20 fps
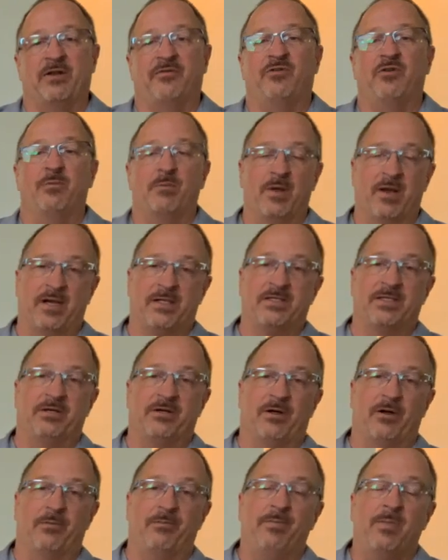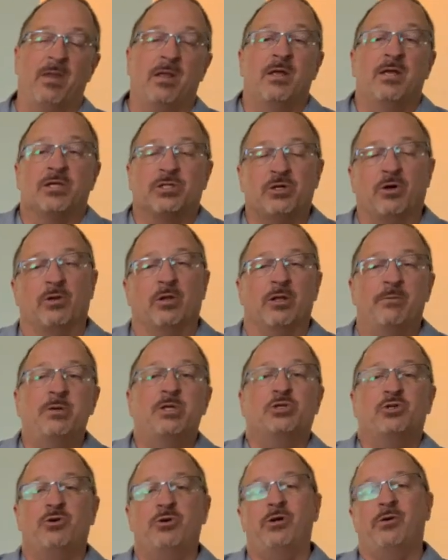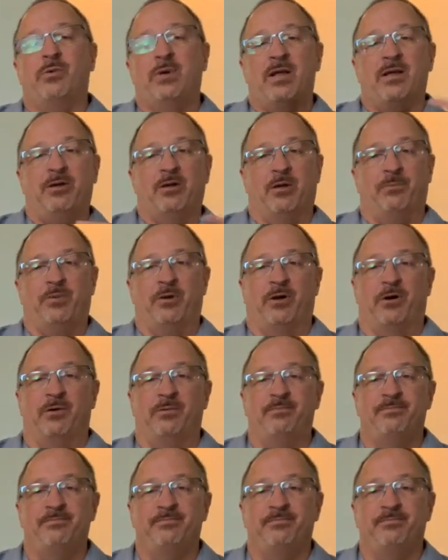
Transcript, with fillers: a few minutes ago. So let me show you around up here.